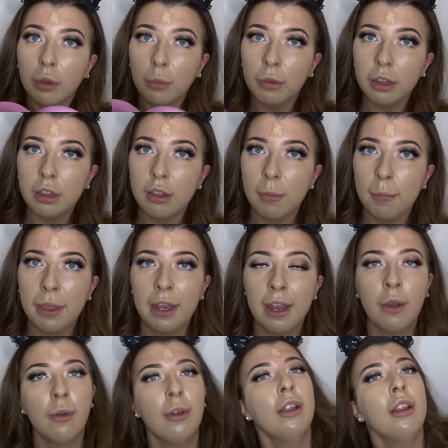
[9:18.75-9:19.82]
once I've been
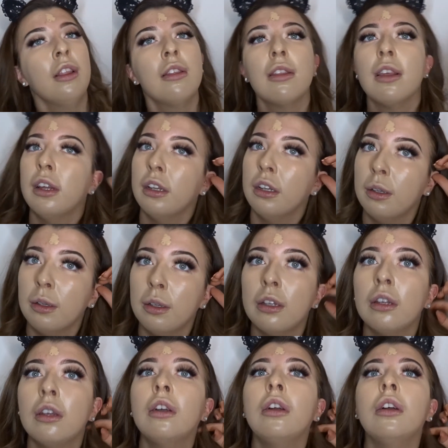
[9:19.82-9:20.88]
out in the sun.
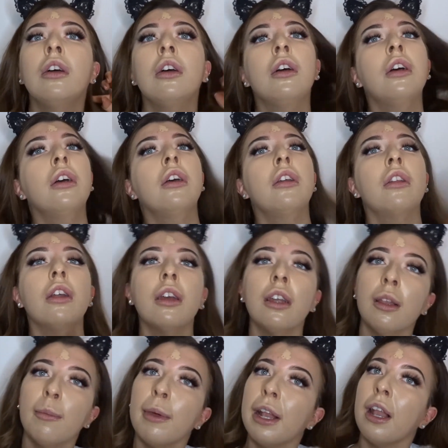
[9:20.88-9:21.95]
It's
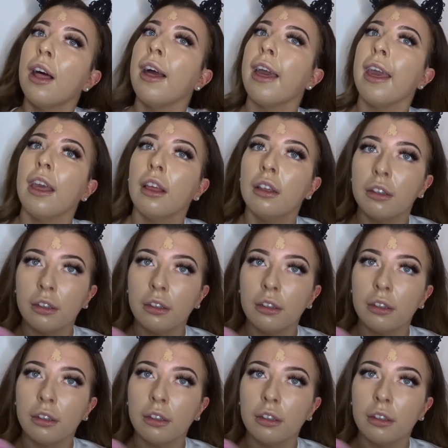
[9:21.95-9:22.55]
looking a bit light.